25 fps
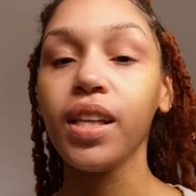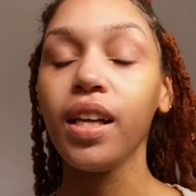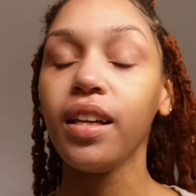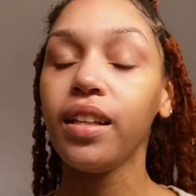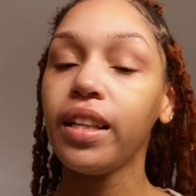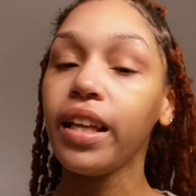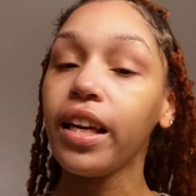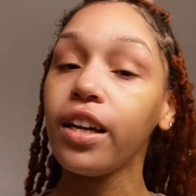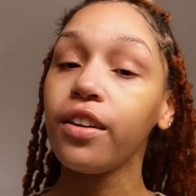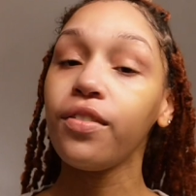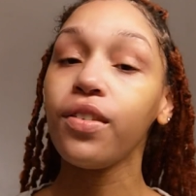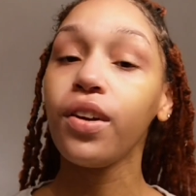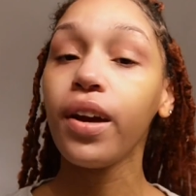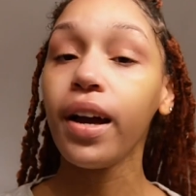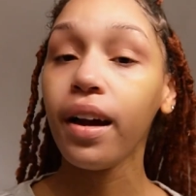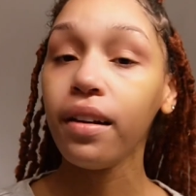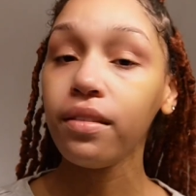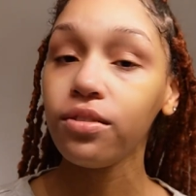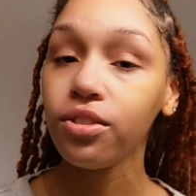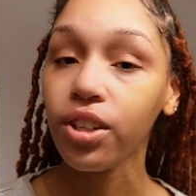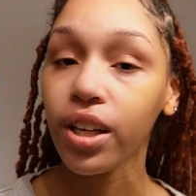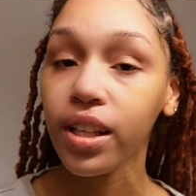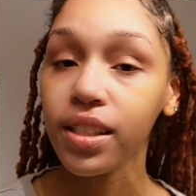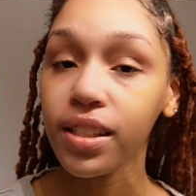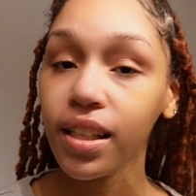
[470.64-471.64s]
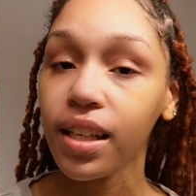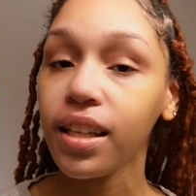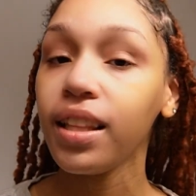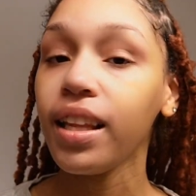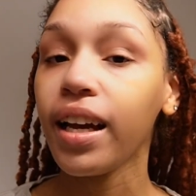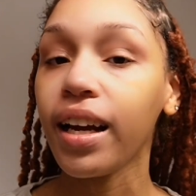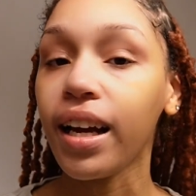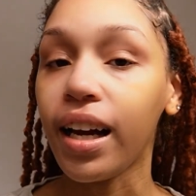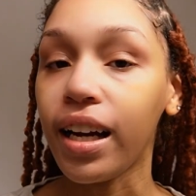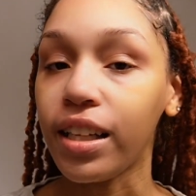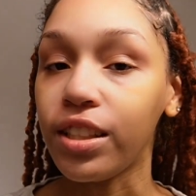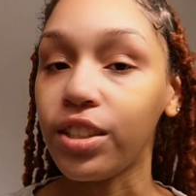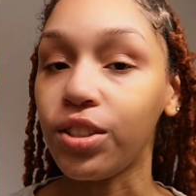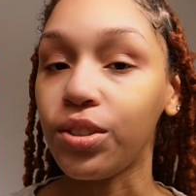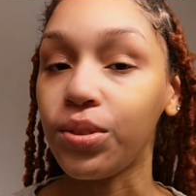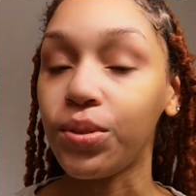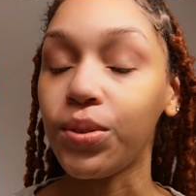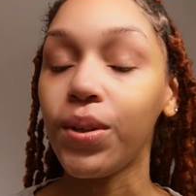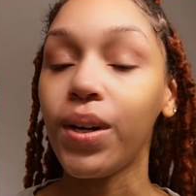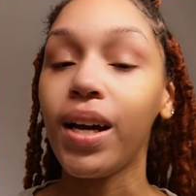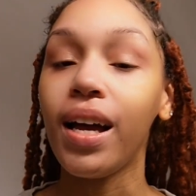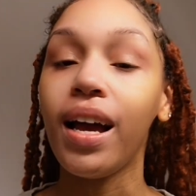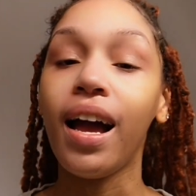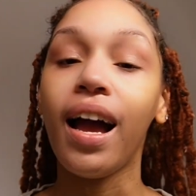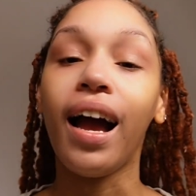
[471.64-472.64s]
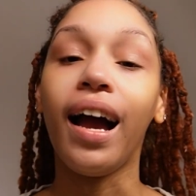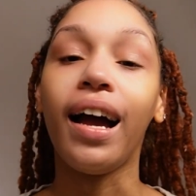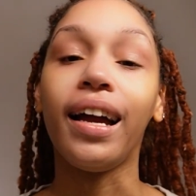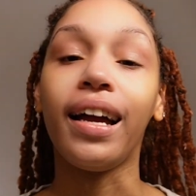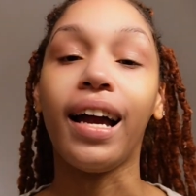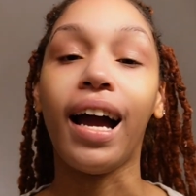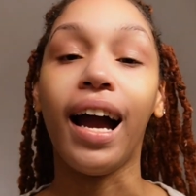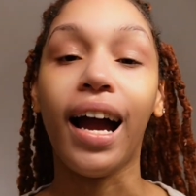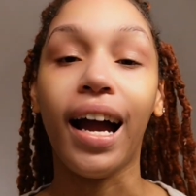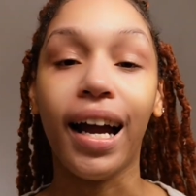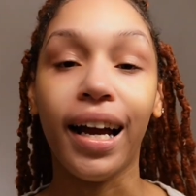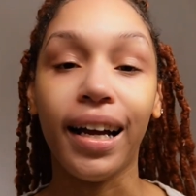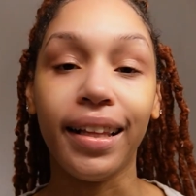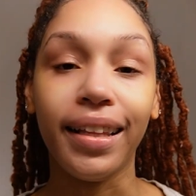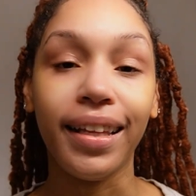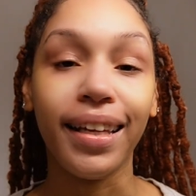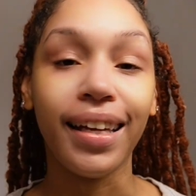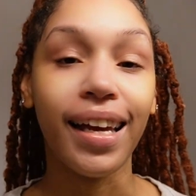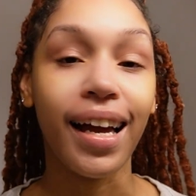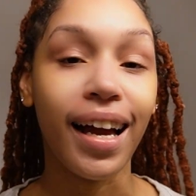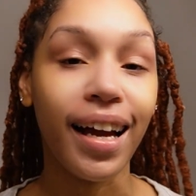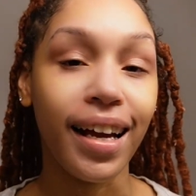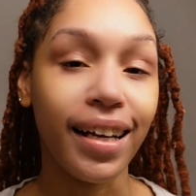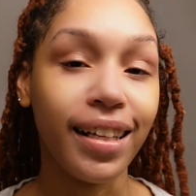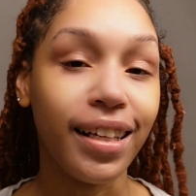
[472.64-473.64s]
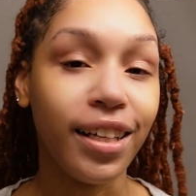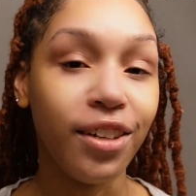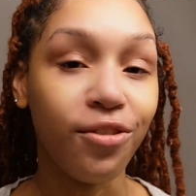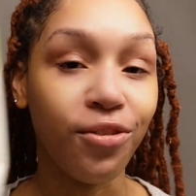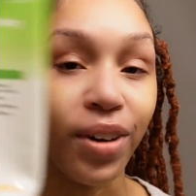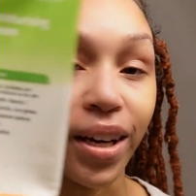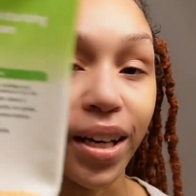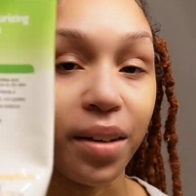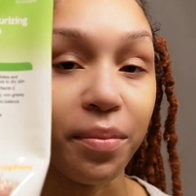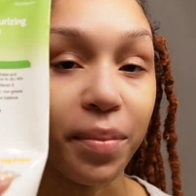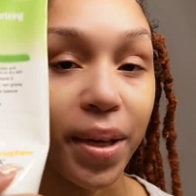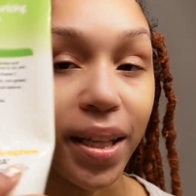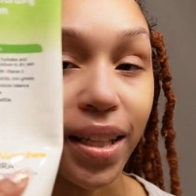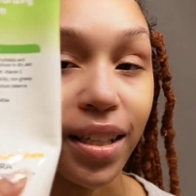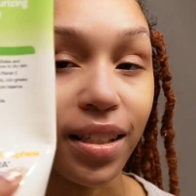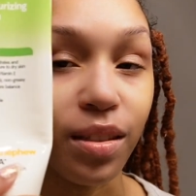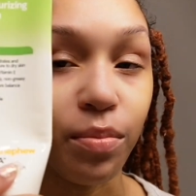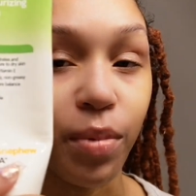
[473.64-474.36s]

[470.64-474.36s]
Now, if you have dry skin like I do, I highly recommend this